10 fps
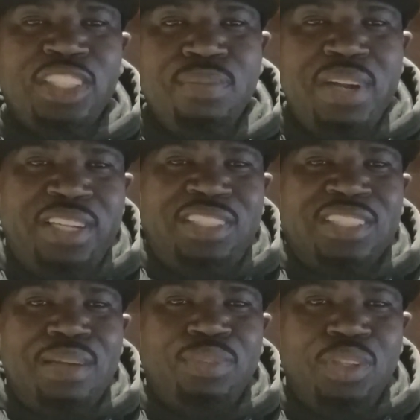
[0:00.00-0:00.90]
somebody just
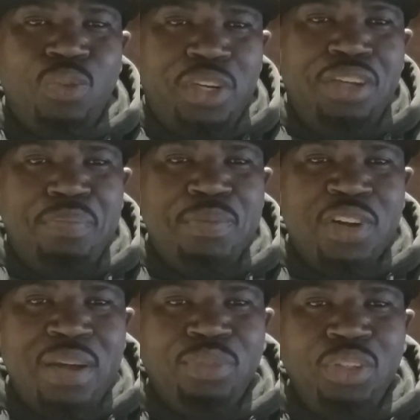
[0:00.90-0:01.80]
come to you, one of your people
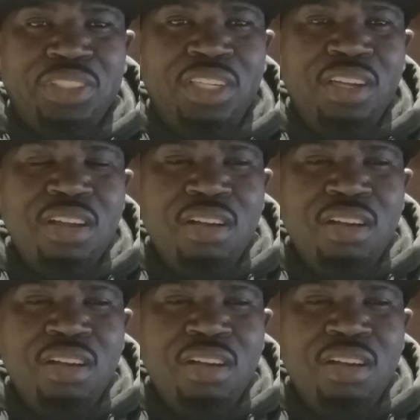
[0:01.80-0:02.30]
come to you, say,